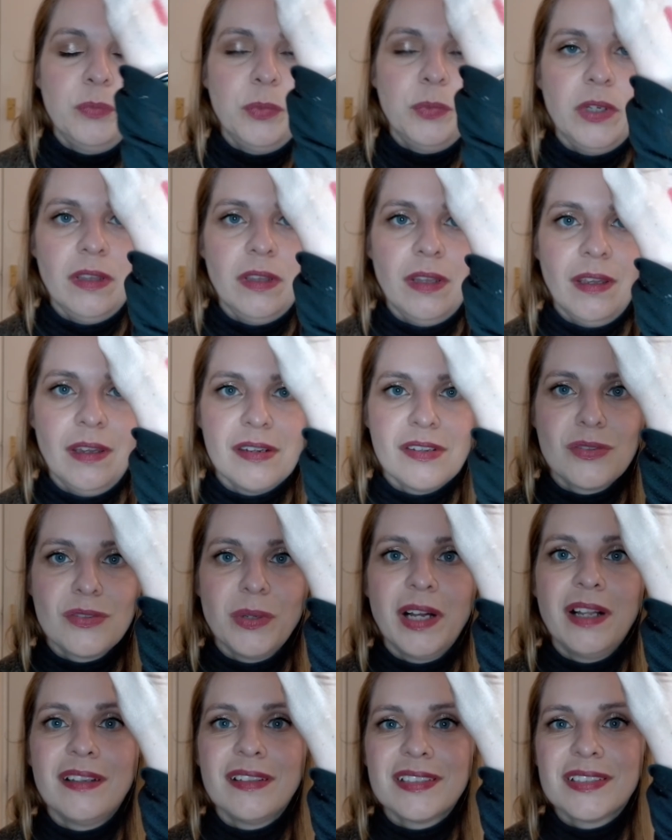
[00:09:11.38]
Put it there as
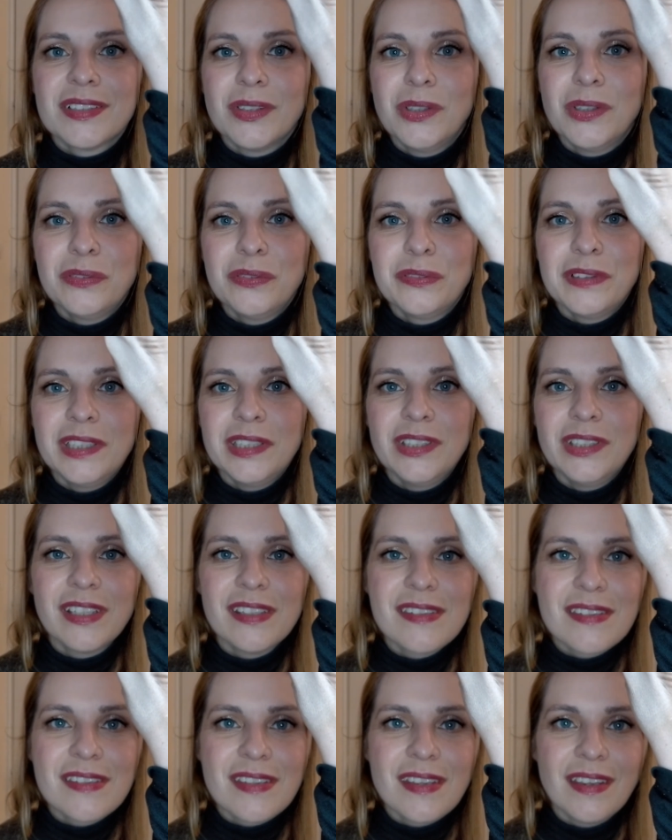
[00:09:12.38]
well, so hopefully you
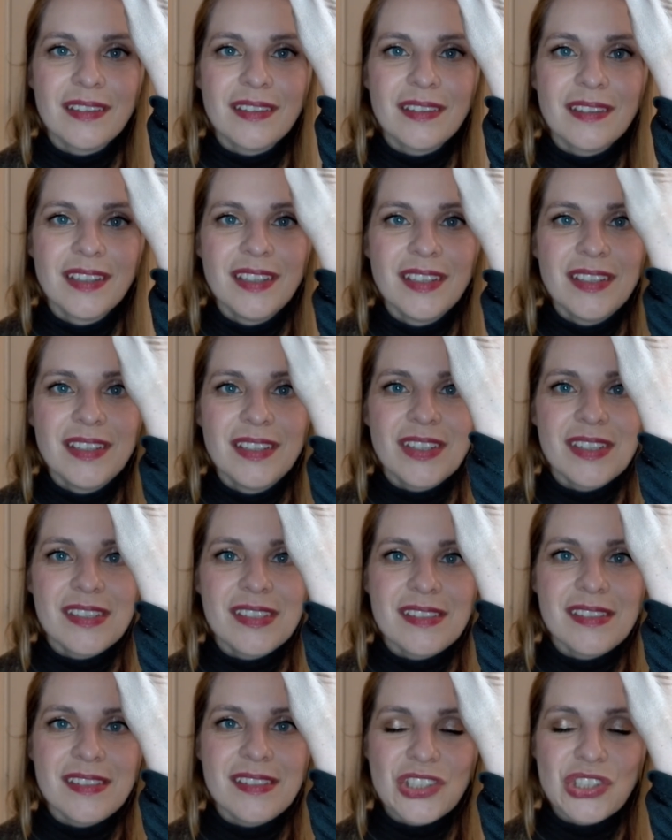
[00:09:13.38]
can see it. You can
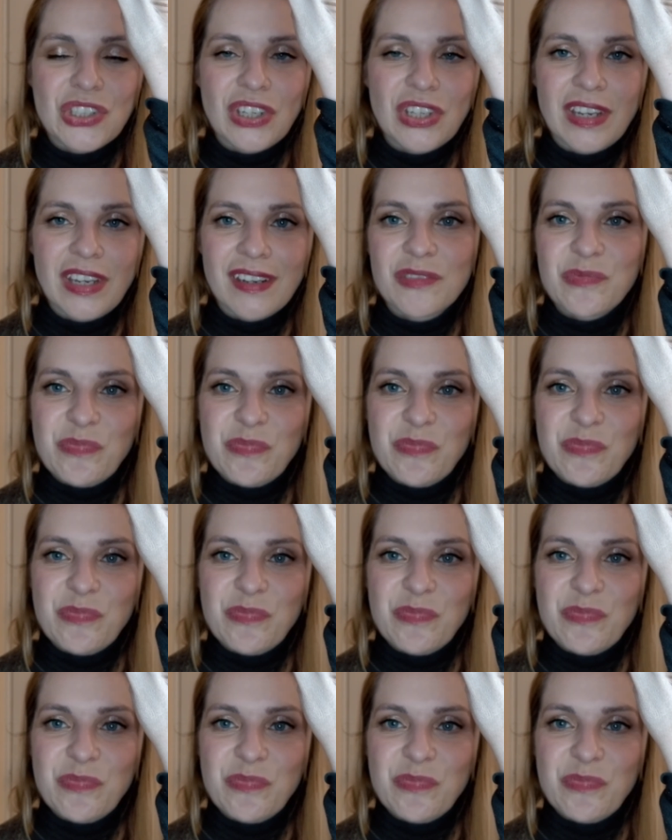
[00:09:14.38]
see the shade.